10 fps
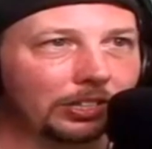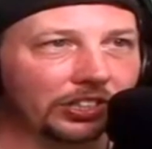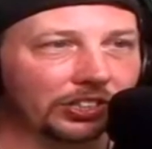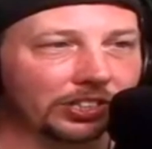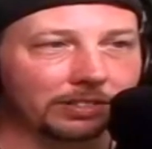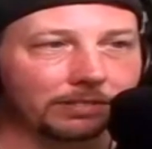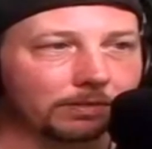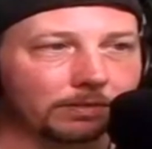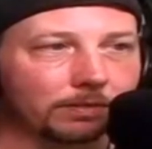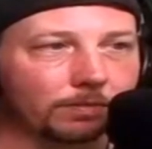just
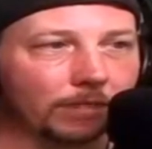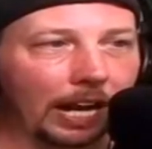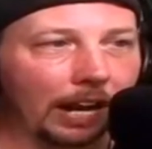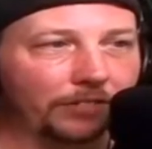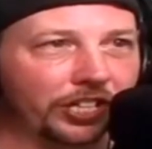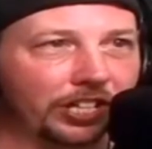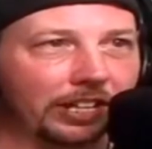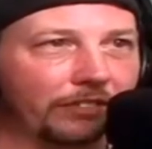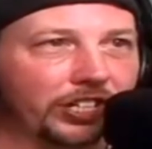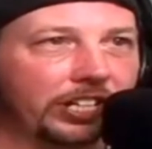
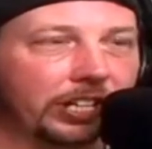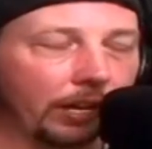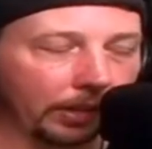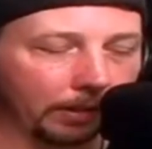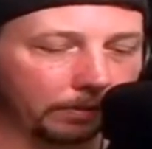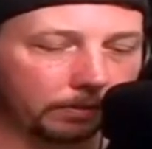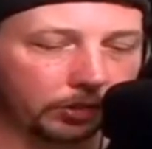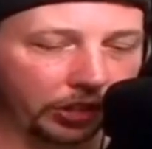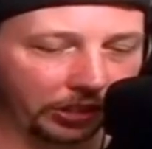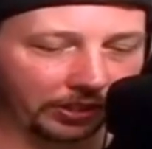FGW
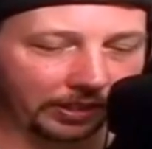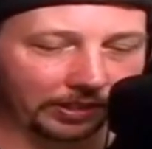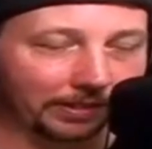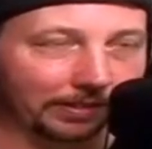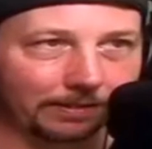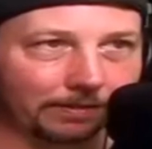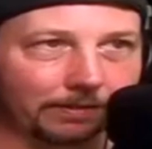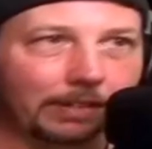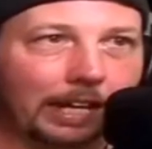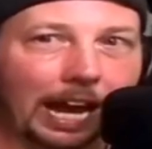just
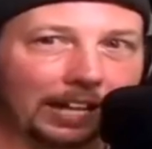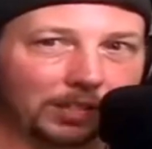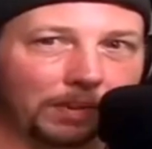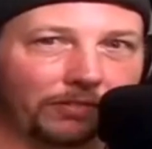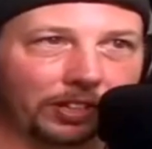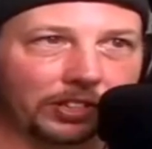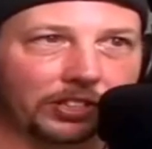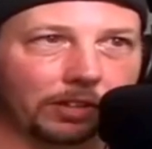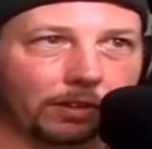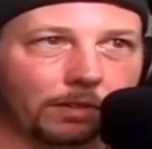has my fix there.